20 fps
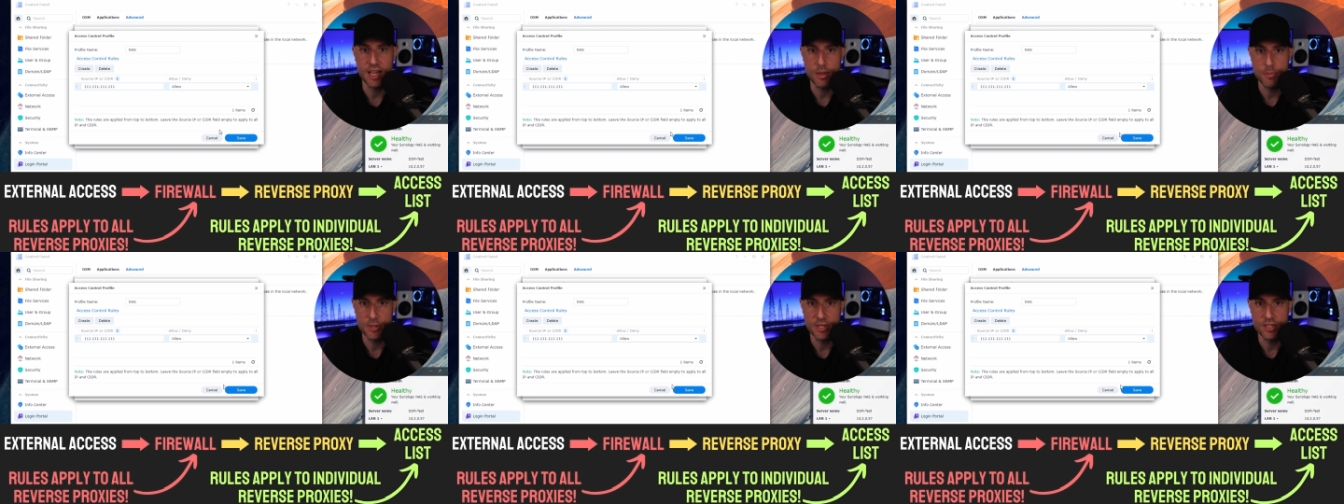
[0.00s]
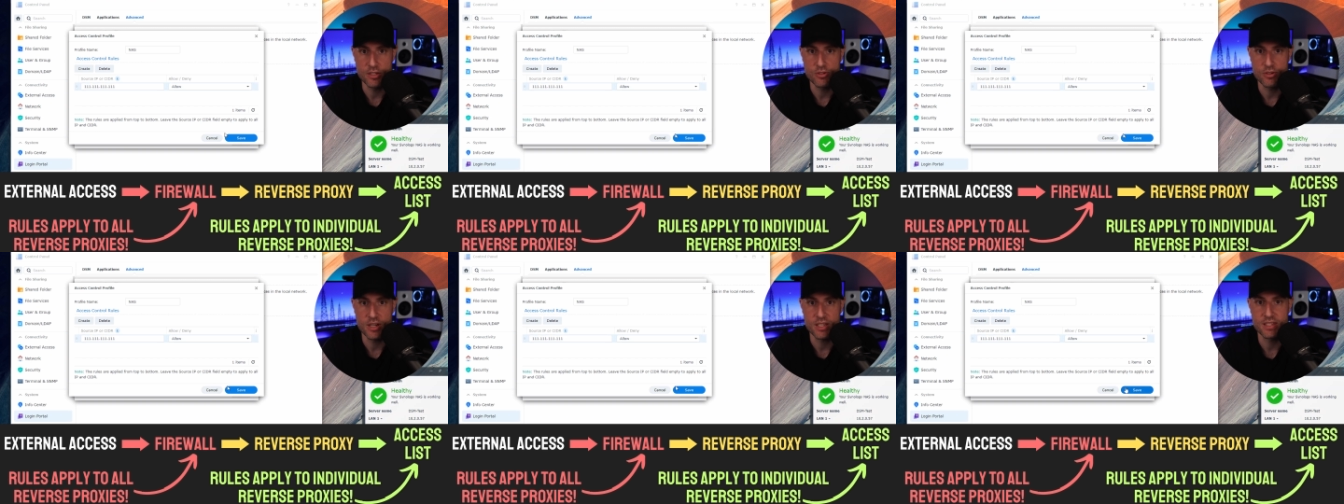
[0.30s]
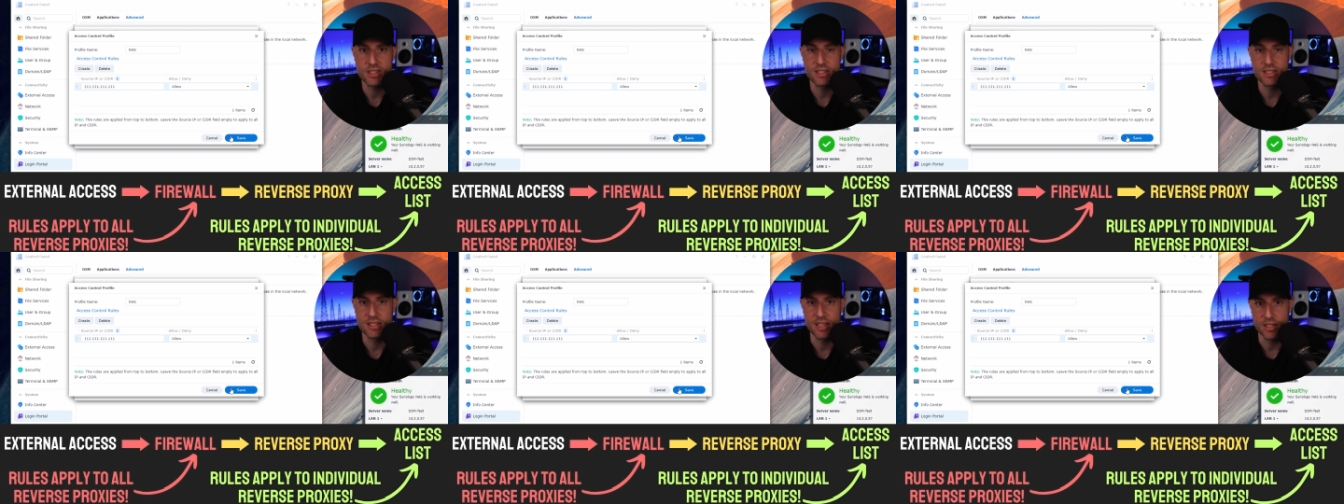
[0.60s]
IP
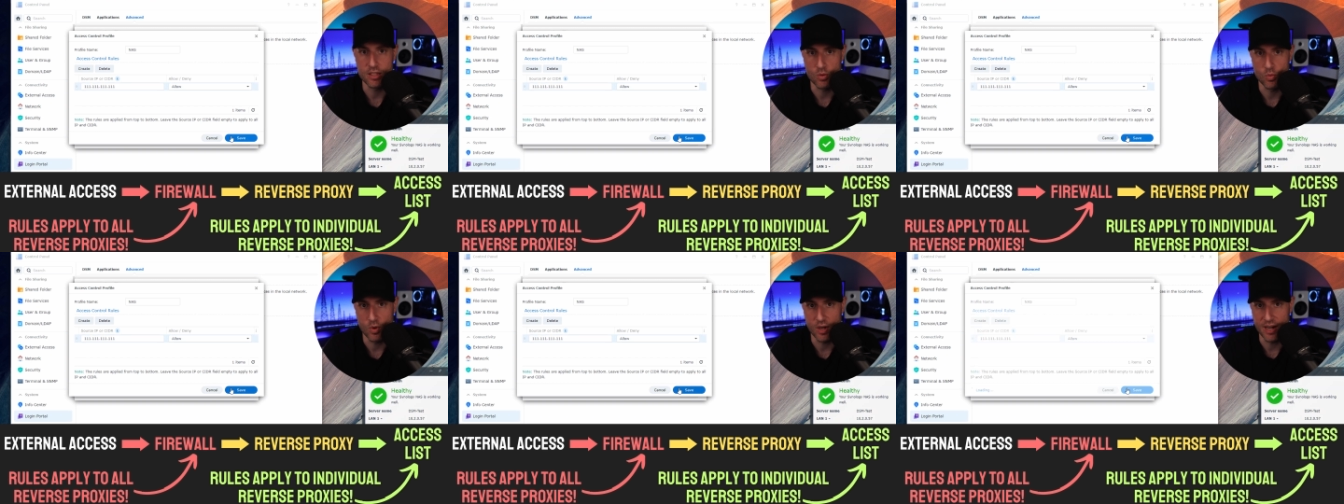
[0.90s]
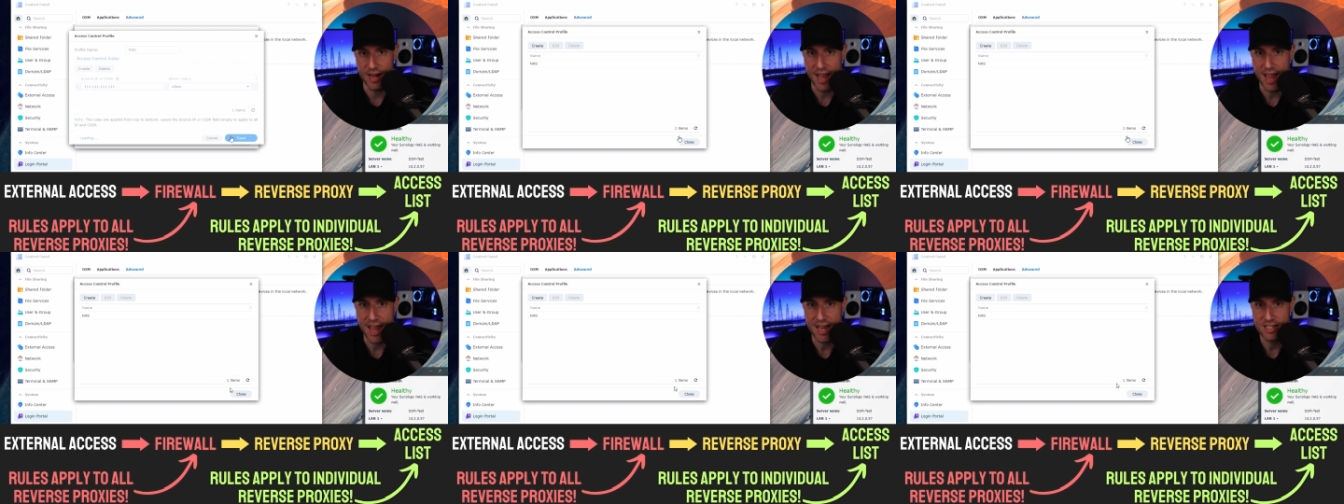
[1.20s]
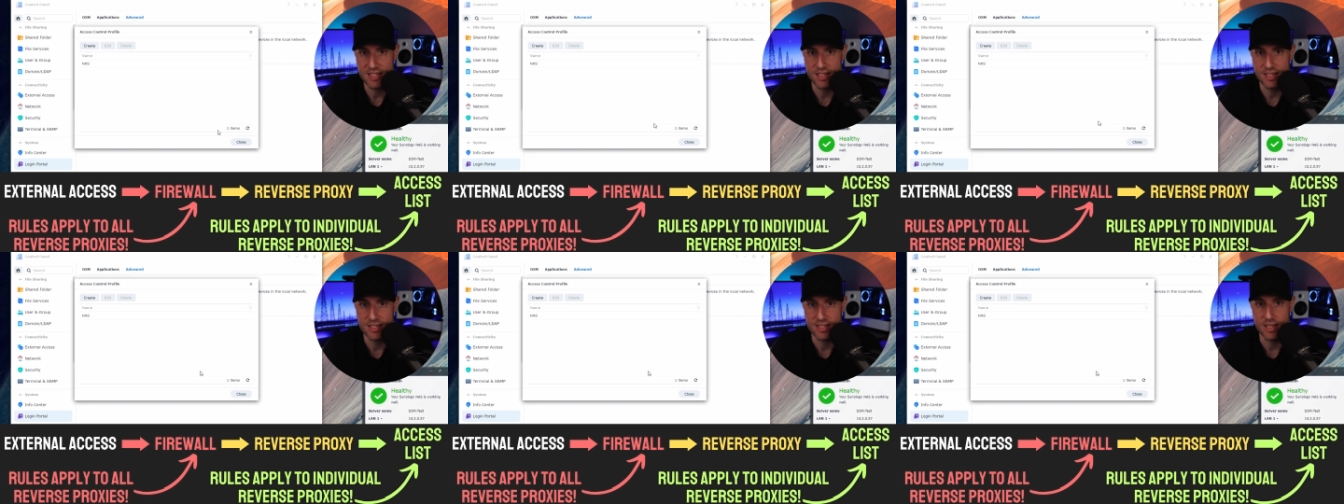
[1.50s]
addresses that you want to
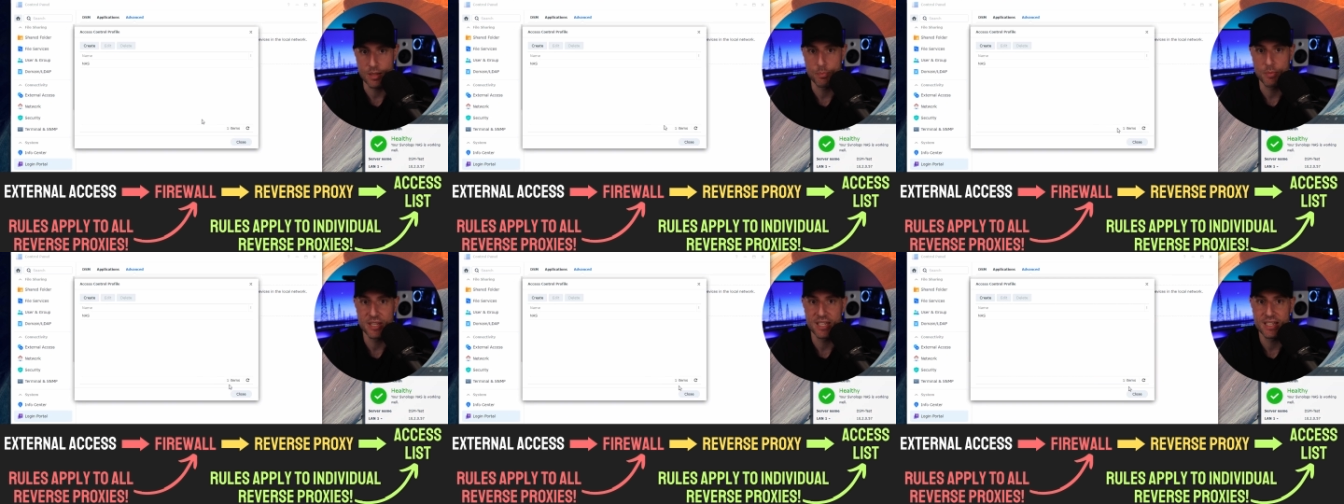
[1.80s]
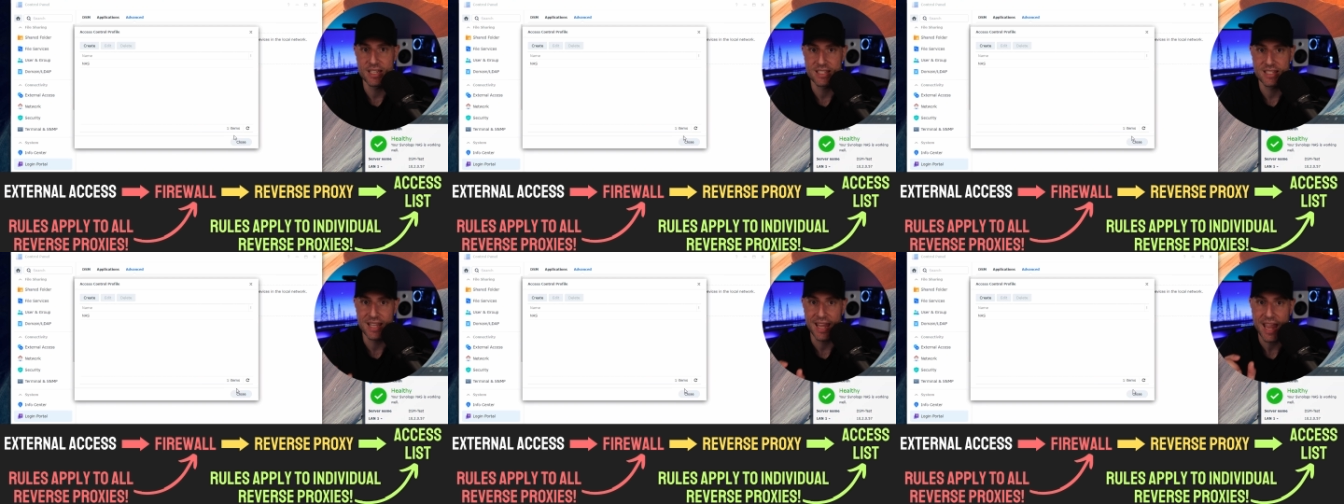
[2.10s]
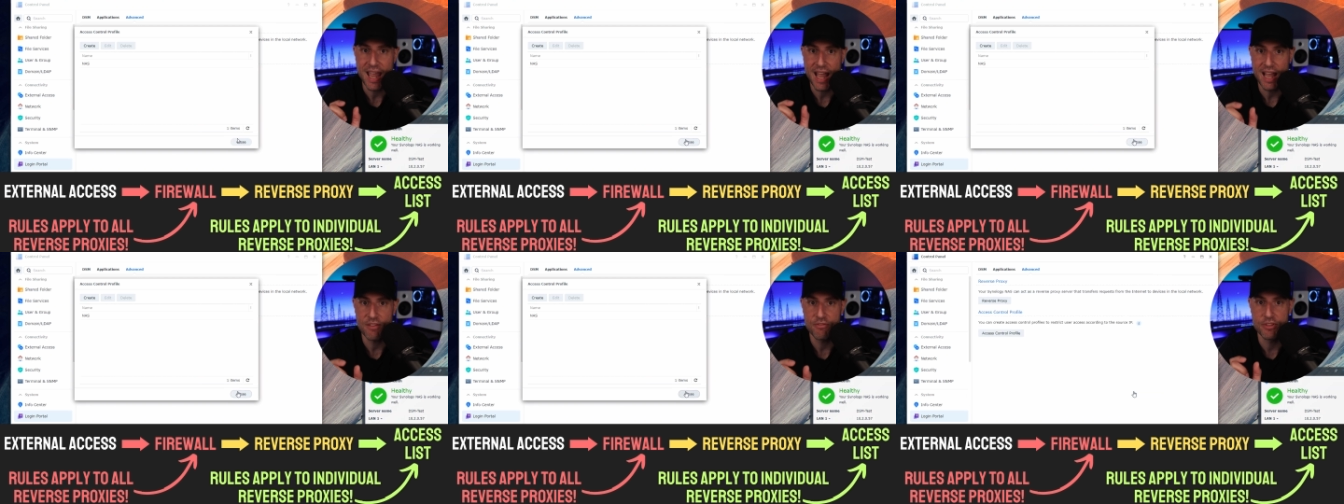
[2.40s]
access it because they
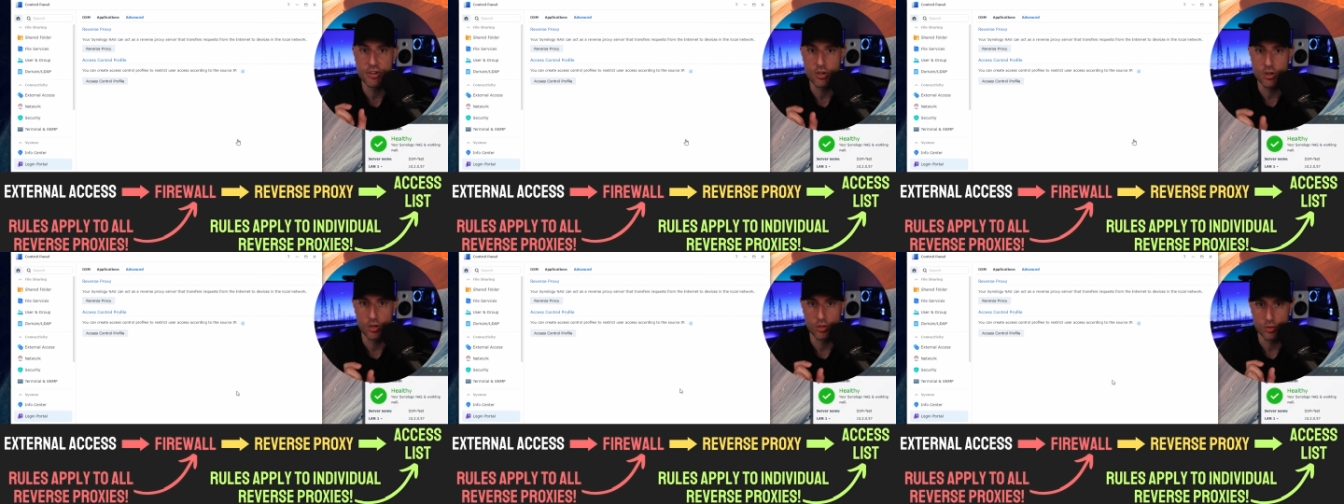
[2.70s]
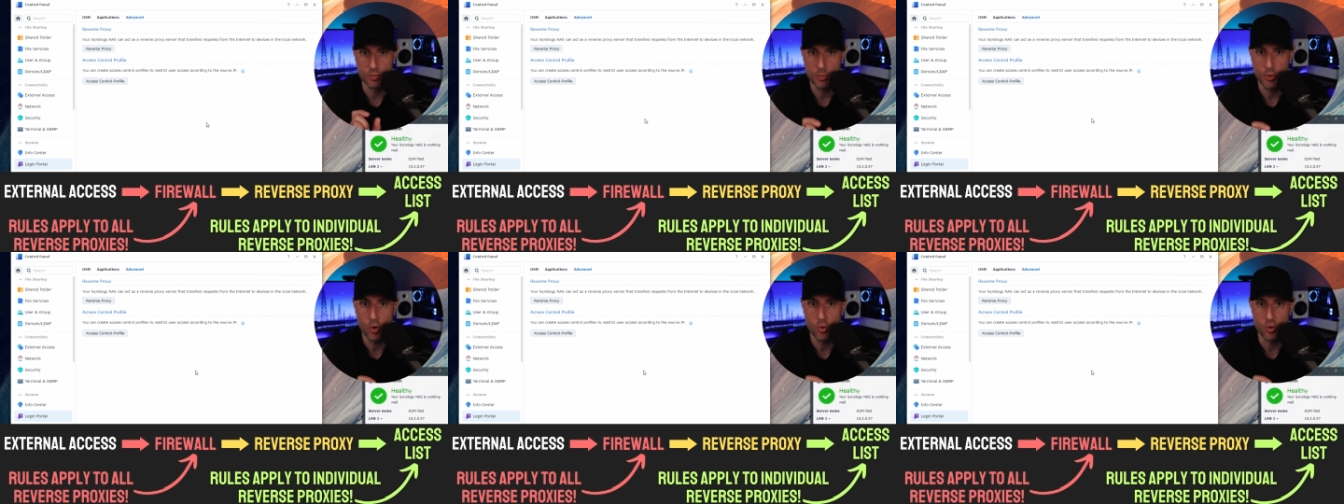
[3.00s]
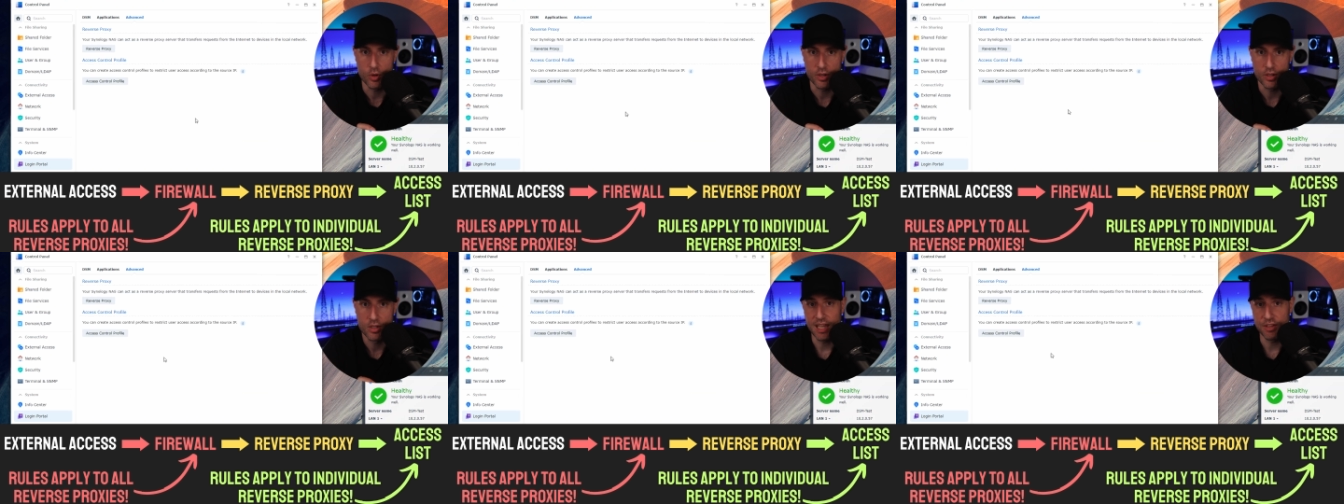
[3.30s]
have their own
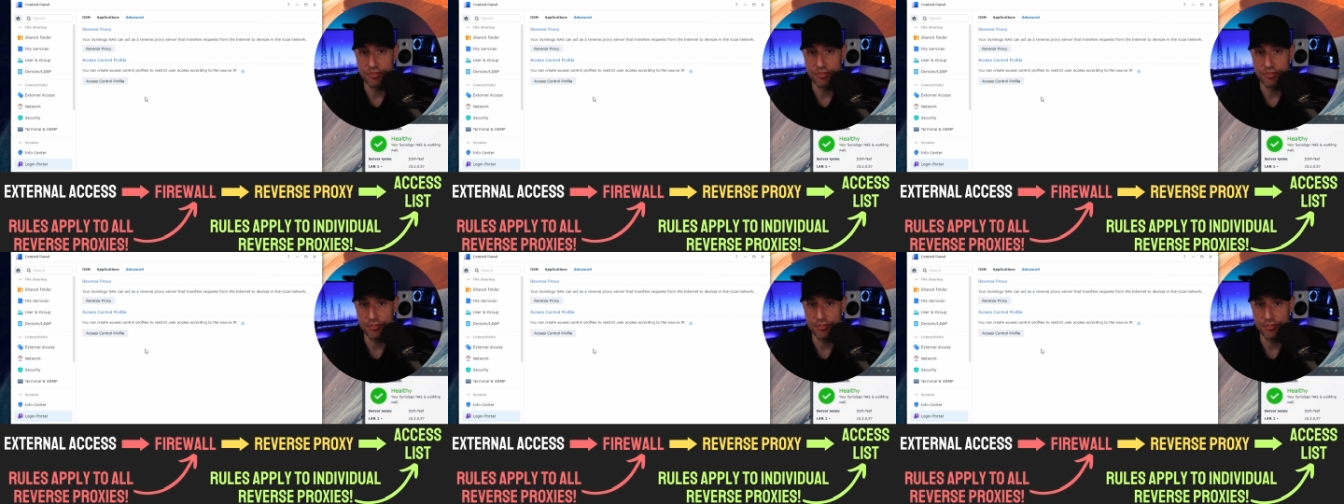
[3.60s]
port.